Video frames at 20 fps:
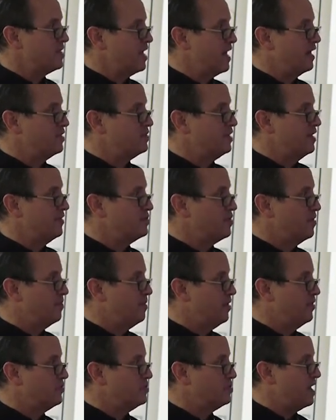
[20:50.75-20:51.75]
Sinus
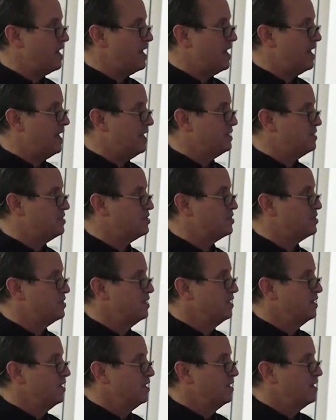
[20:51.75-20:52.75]
lifts on both
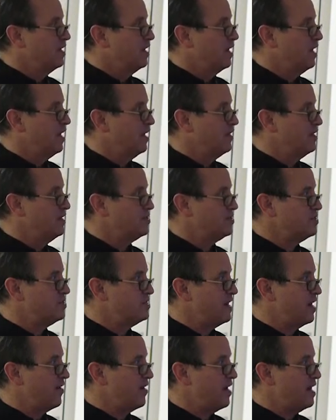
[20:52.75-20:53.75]
sides.
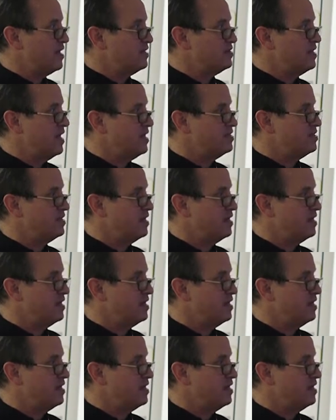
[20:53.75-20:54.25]
These are Stereos